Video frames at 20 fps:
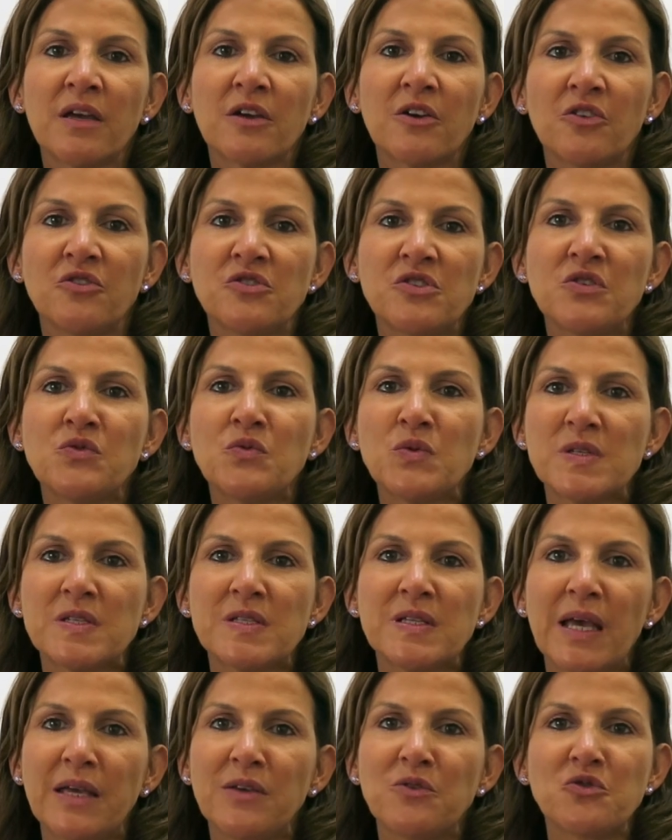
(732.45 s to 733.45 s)

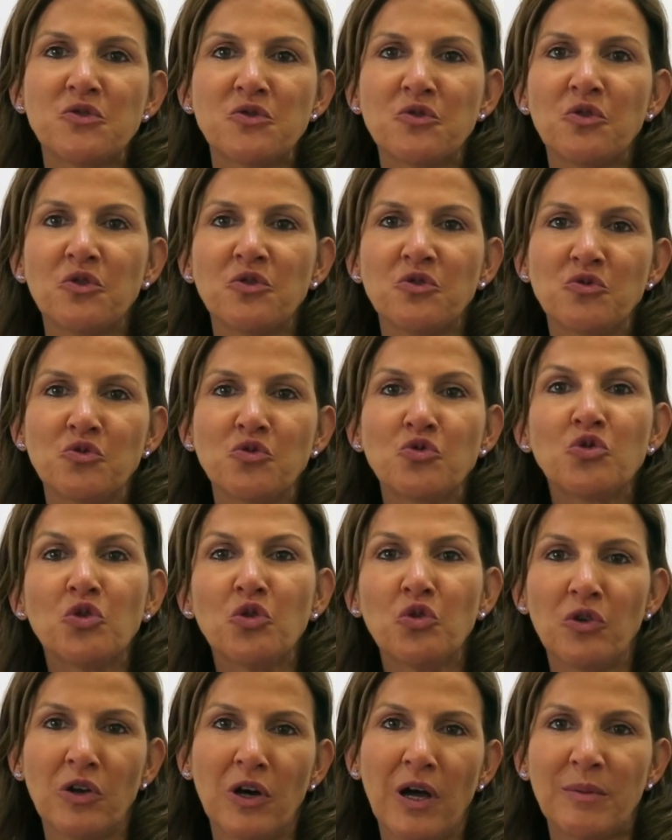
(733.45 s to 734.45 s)
continuously I used to go to
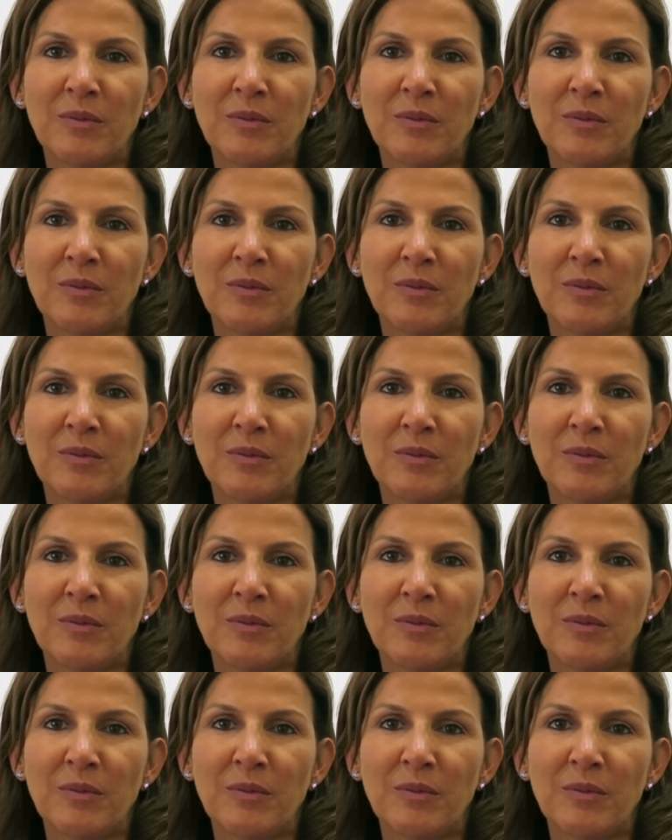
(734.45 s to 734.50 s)
Tola.